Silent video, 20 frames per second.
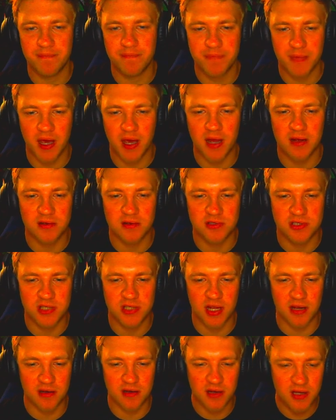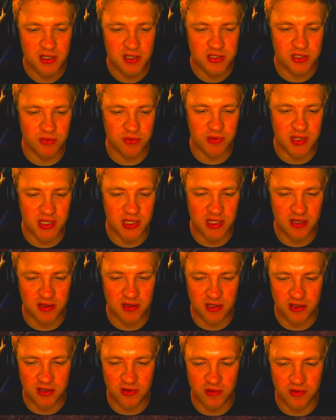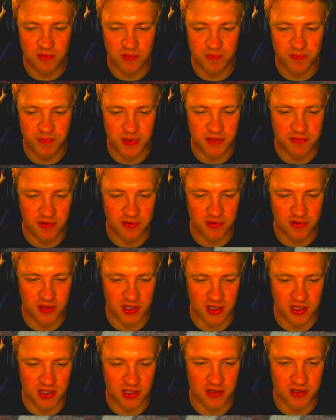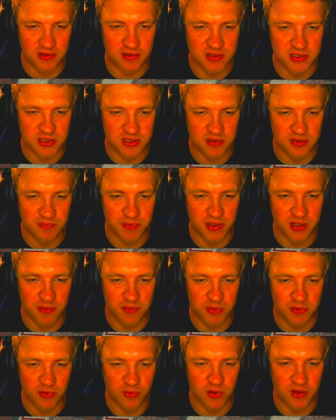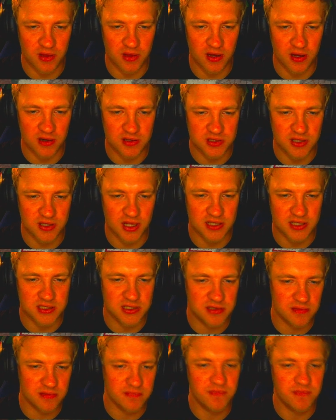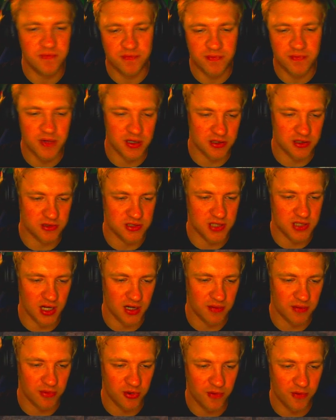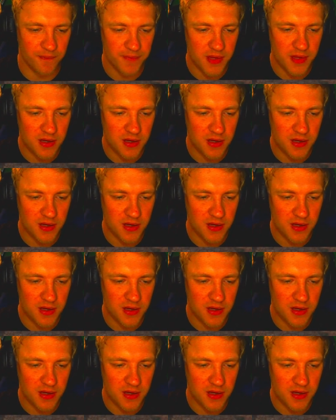I understand. So we need a little beaver thing here to pick up the wood there, so that's understandable.